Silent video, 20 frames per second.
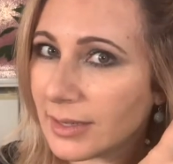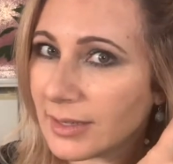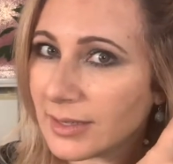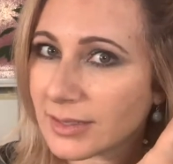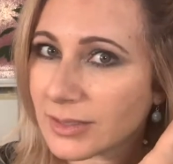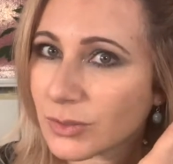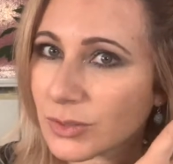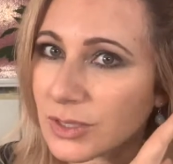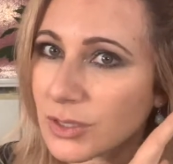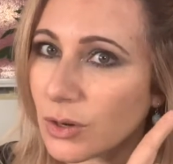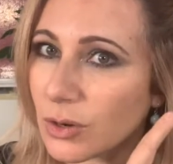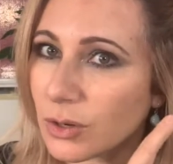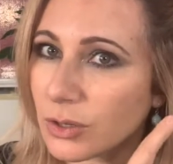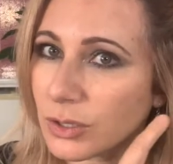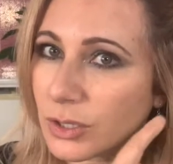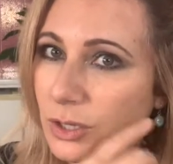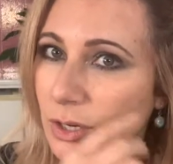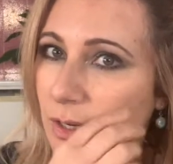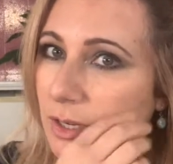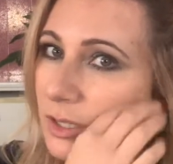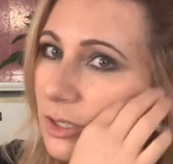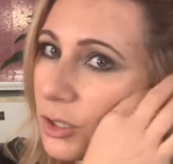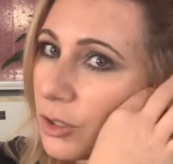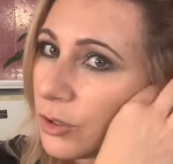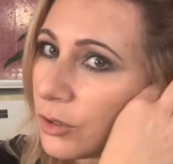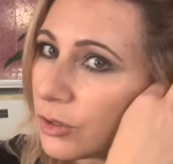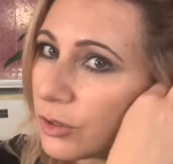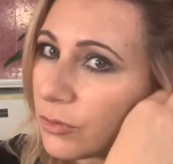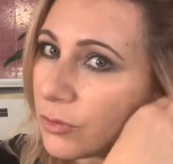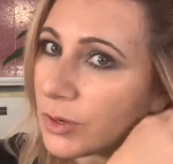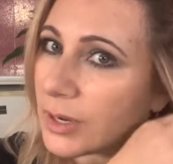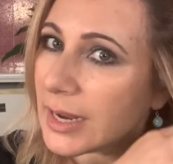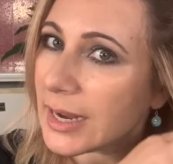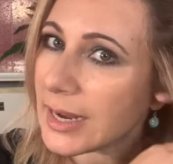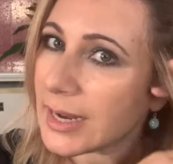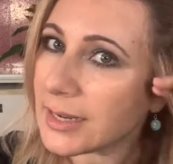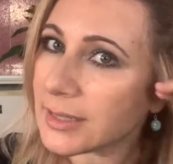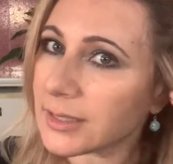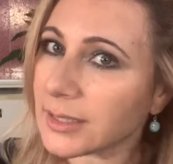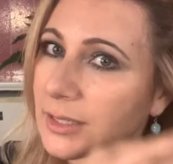So it's not, it, you, you
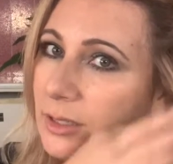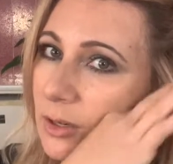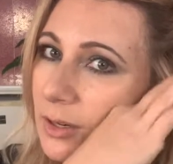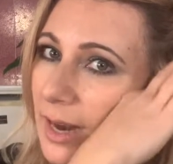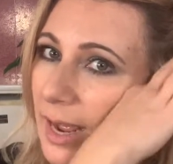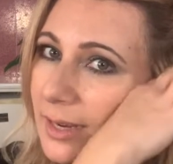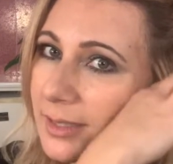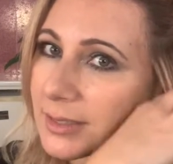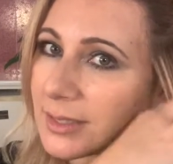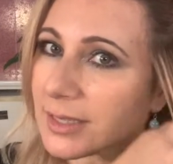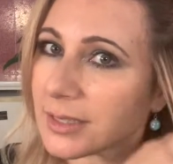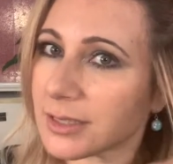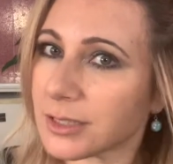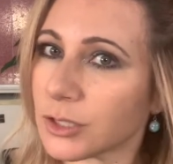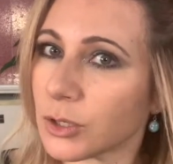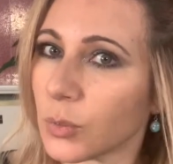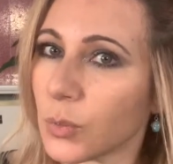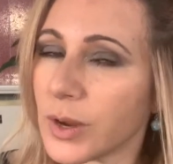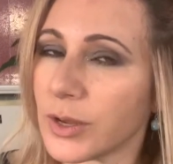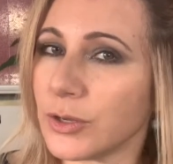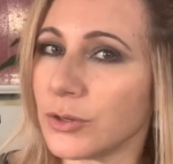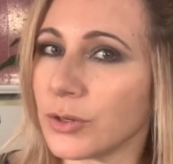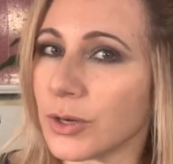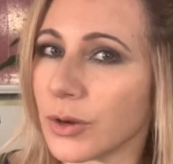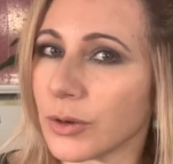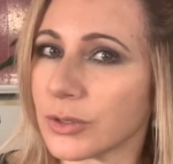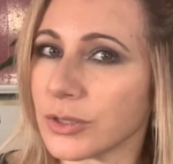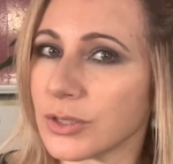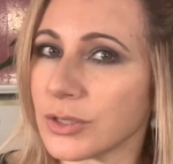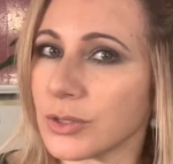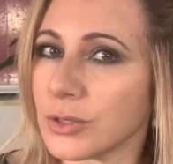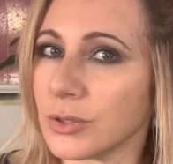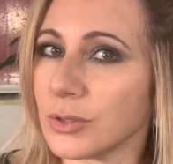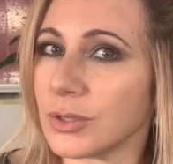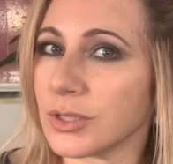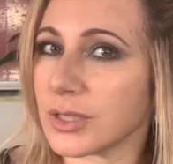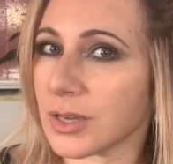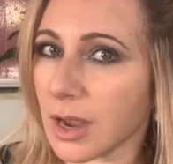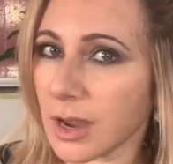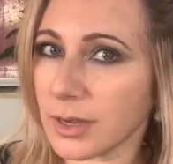easily got access to where you're going to
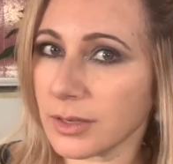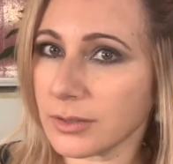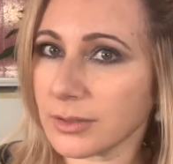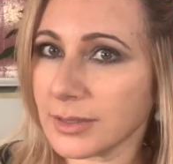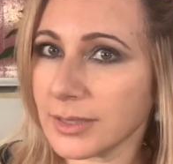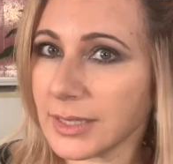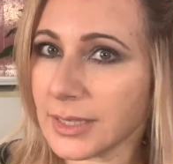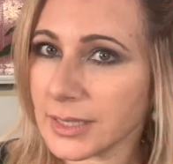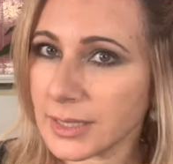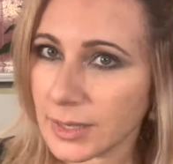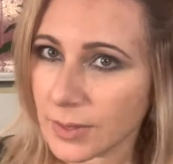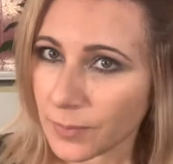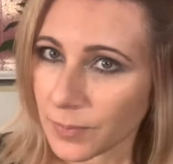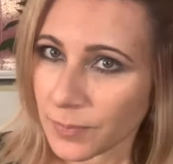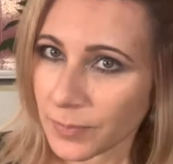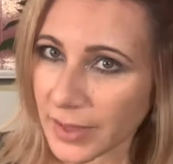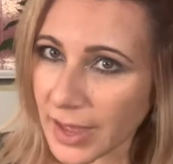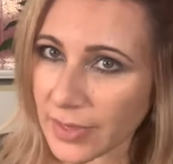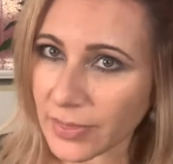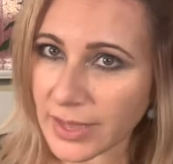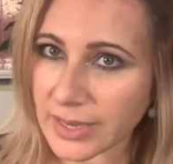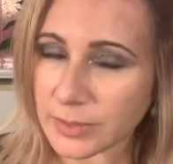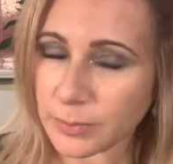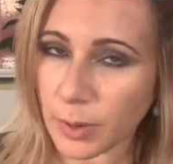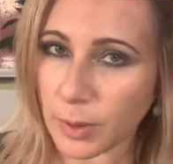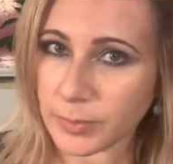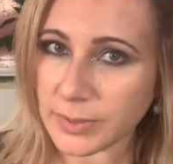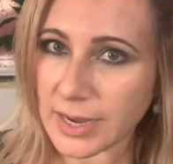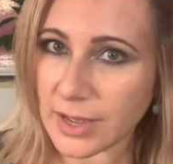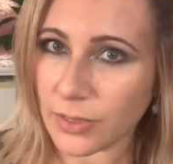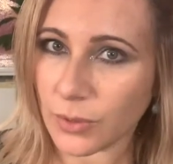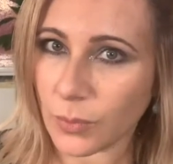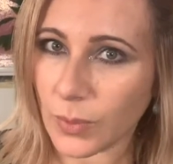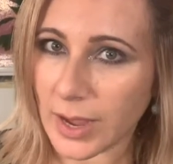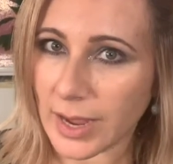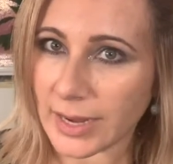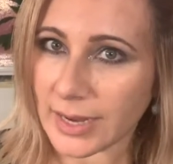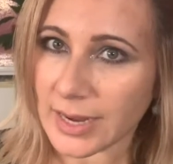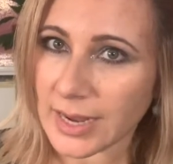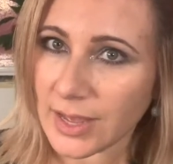style and that's popped out the
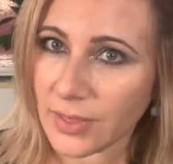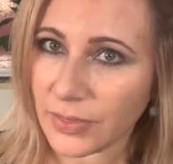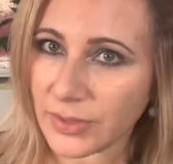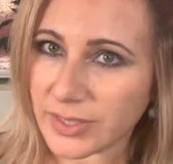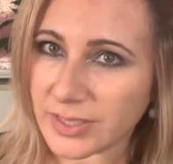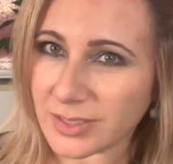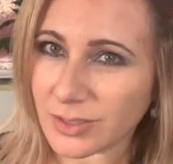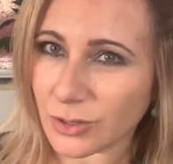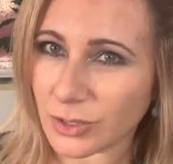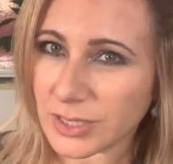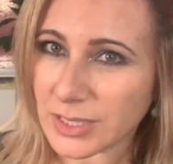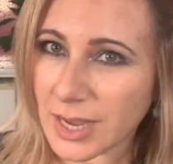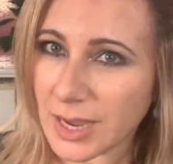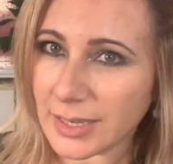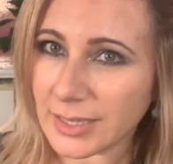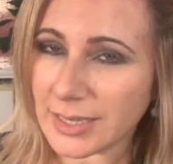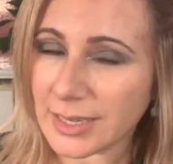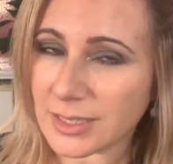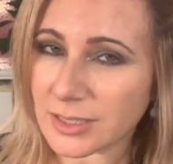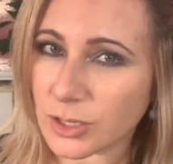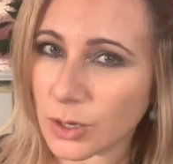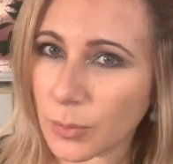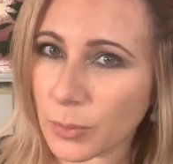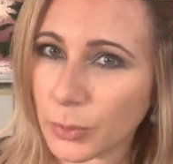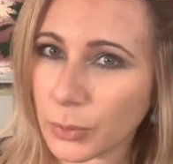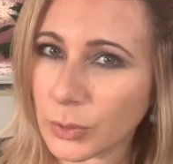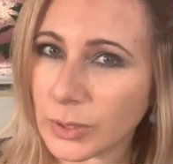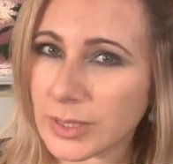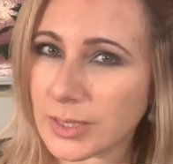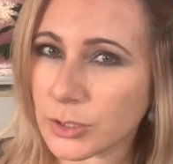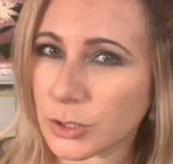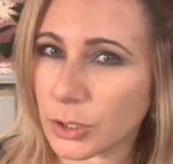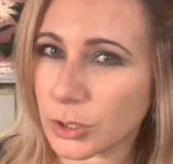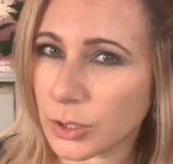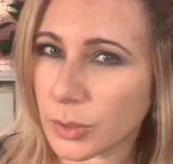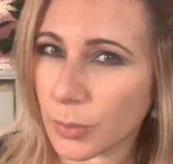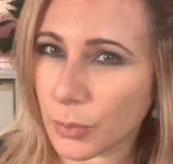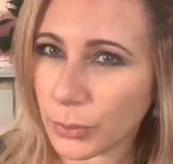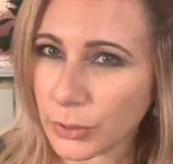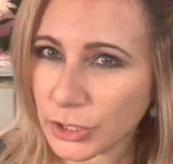way. This is not tugging, it's not pulling, there's no
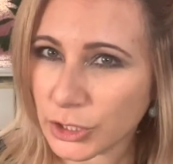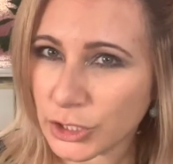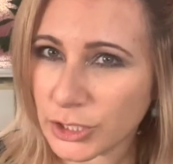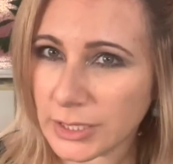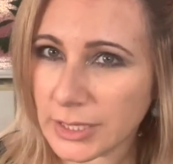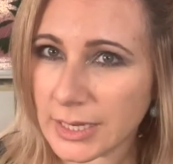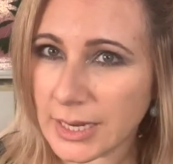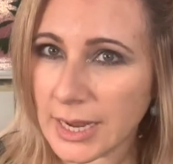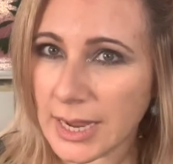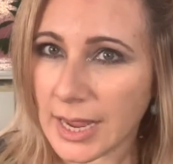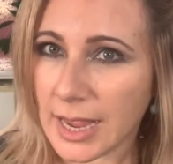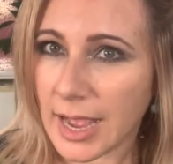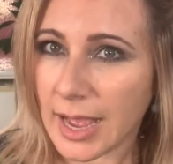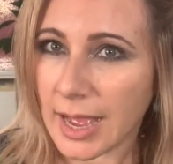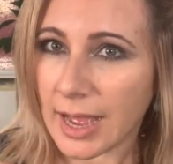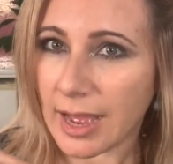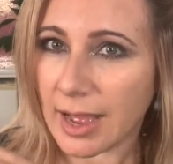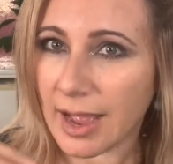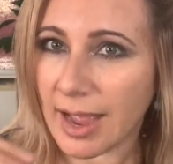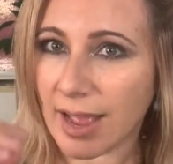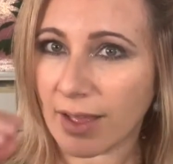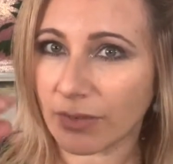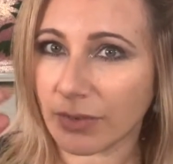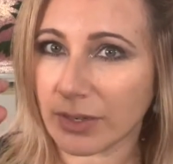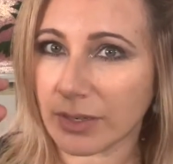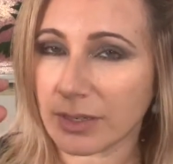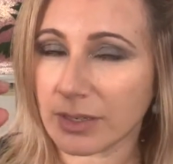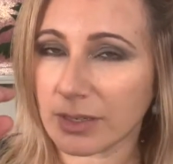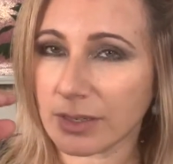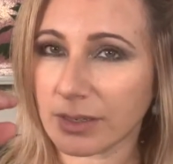compression. I haven't